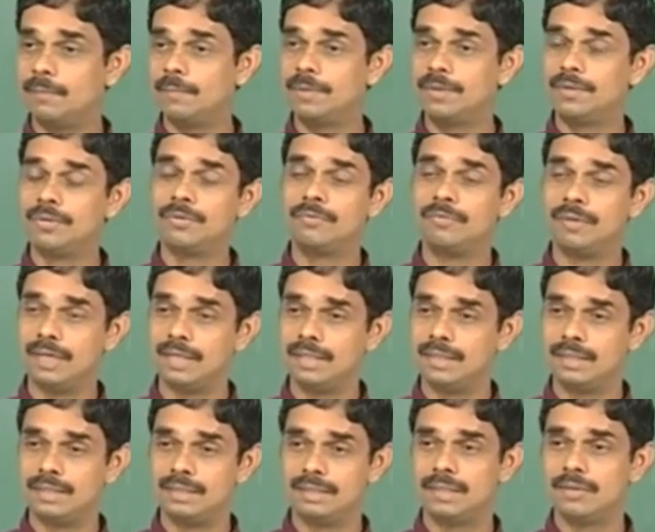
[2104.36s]
amplitude
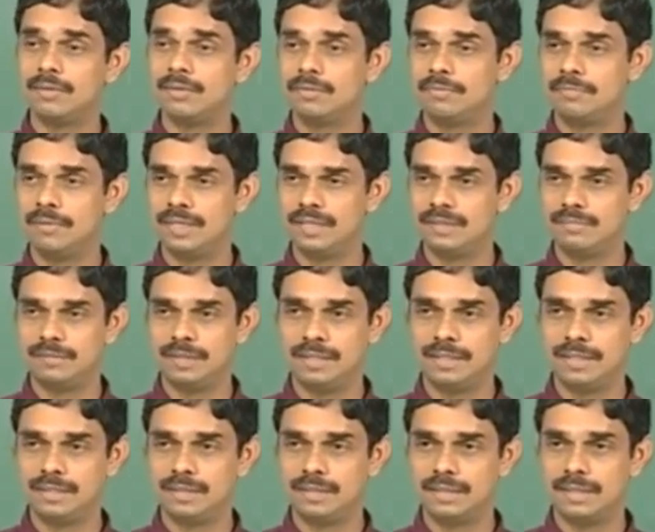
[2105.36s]
variation is, how the phase
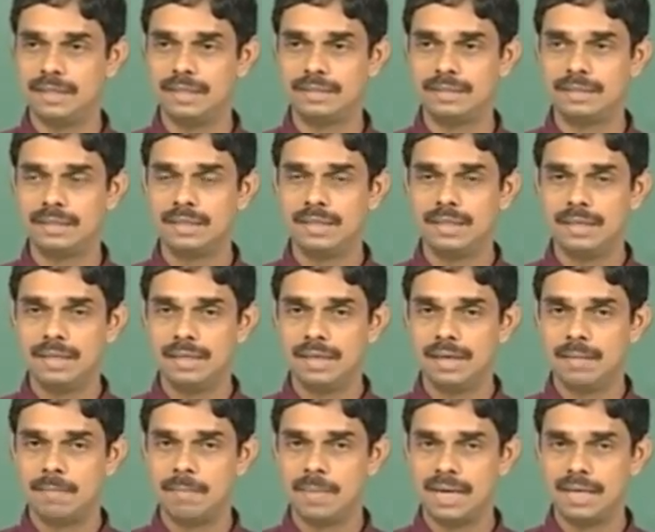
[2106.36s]
variation is,
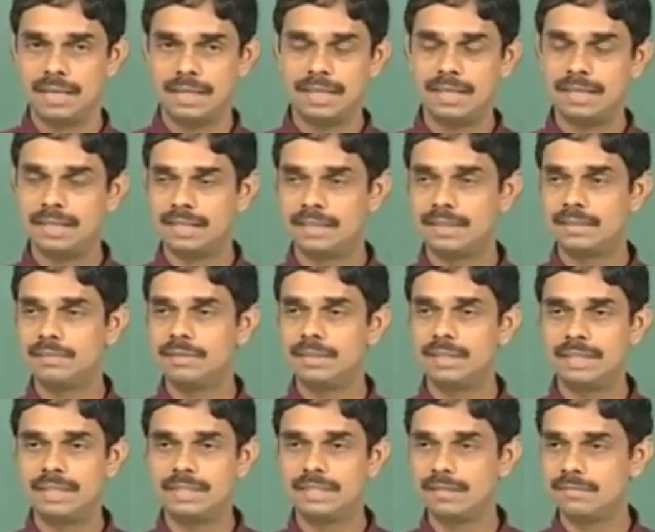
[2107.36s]
but then the
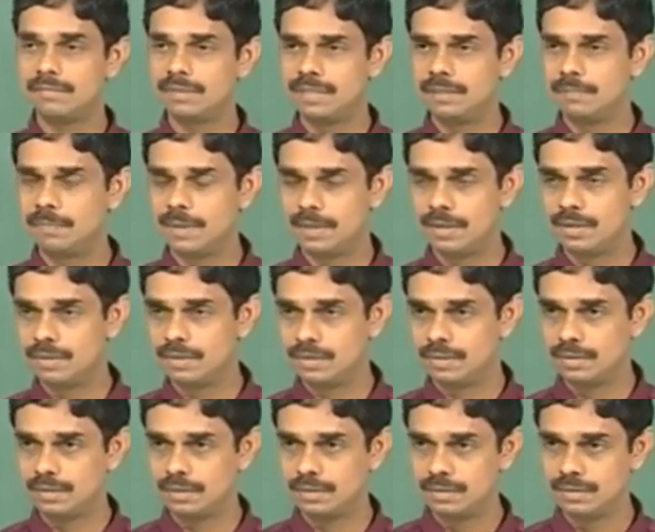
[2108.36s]
attenuation itself is dependent
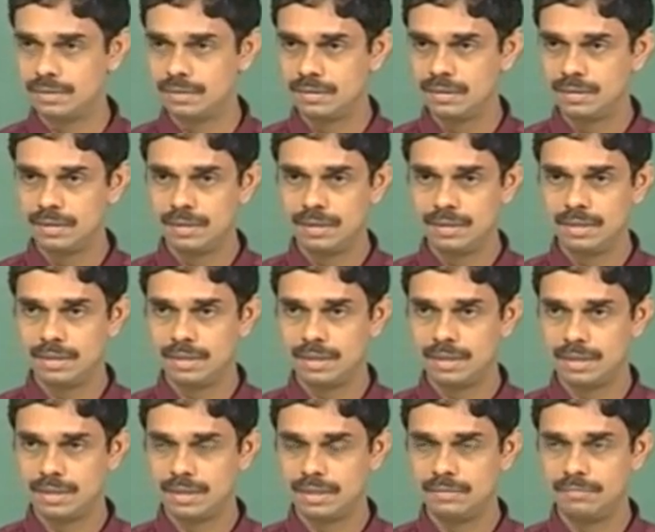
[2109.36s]
on
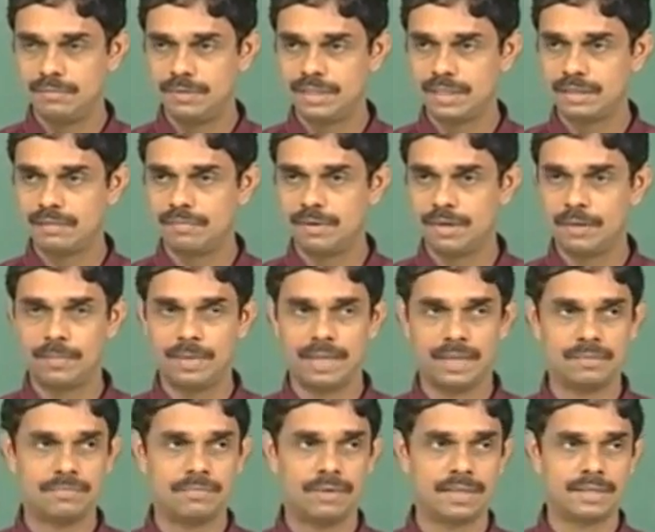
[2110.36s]
uh, the physical
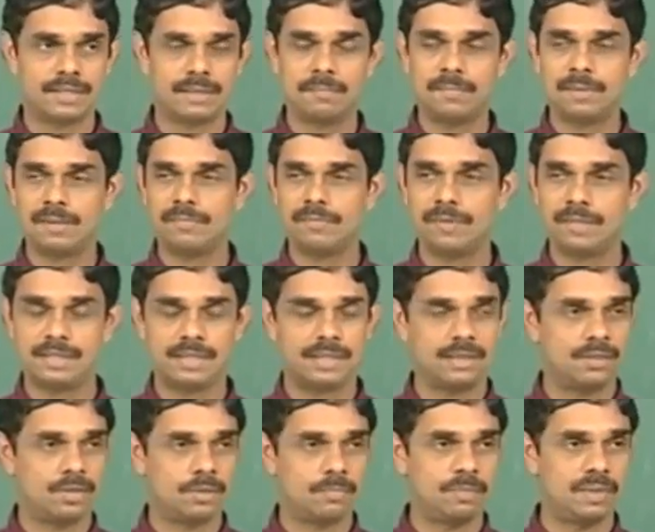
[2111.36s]
phenomena. For example, if it is a
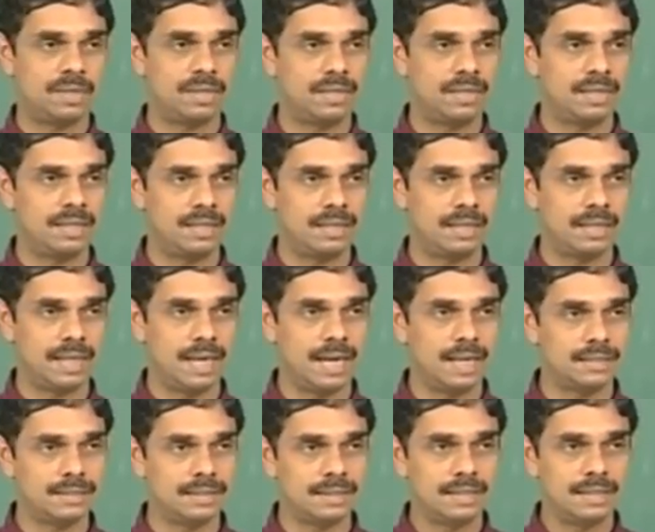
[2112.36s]
droplet laden
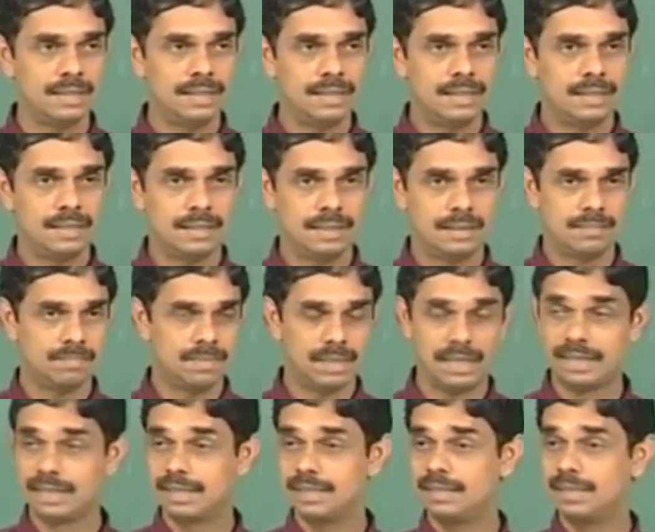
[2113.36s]
gas uh,
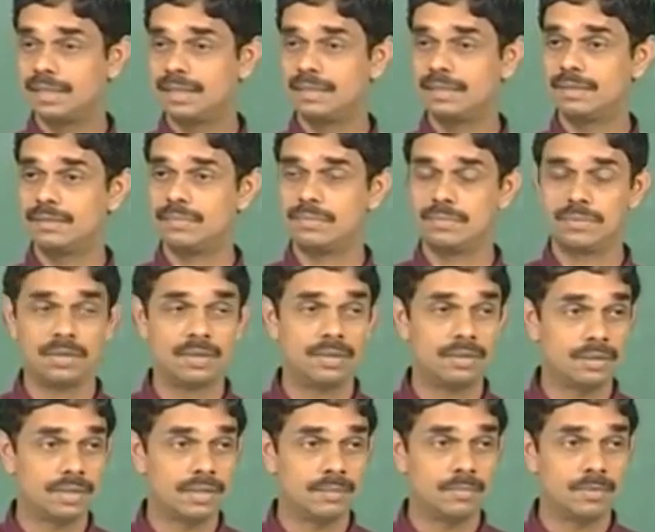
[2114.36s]
like in the case of solid
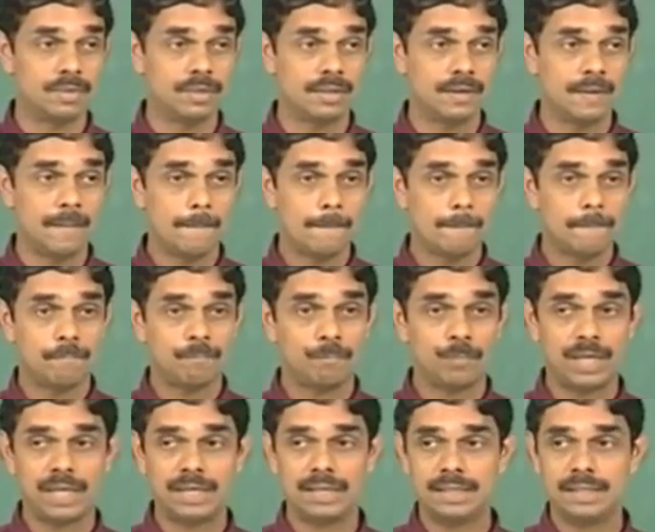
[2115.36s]
rocket motor,
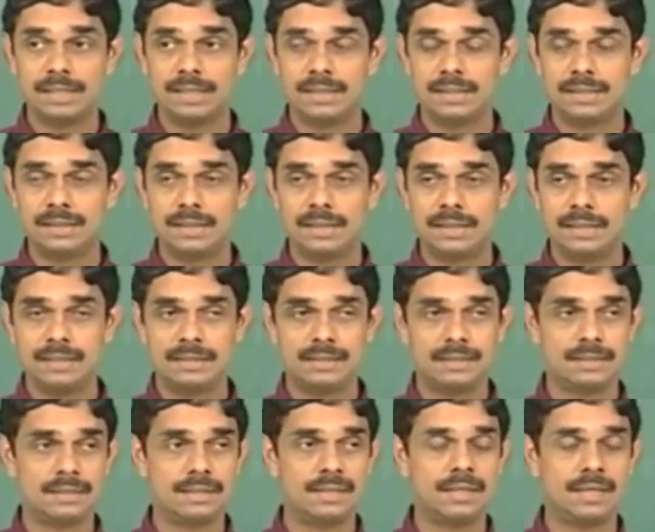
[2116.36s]
then it
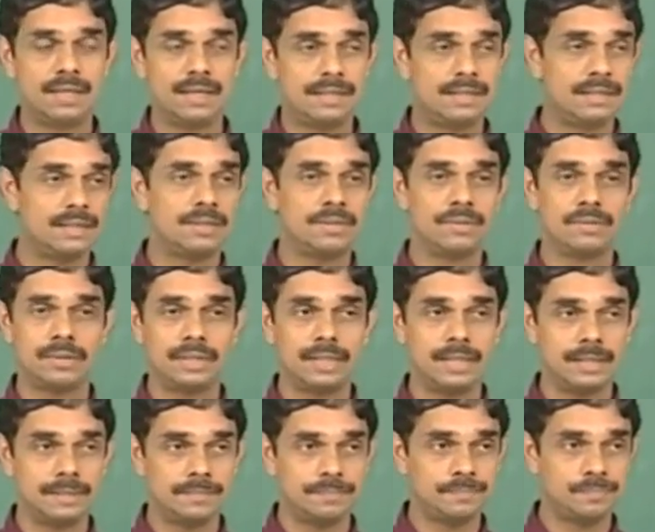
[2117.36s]
it's related to
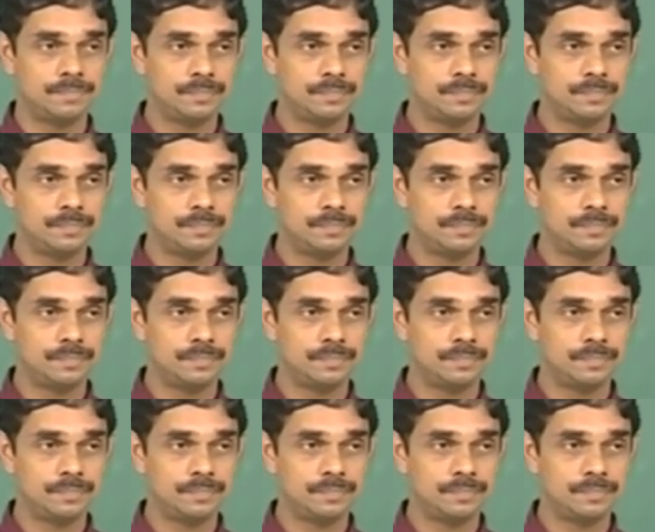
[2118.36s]
the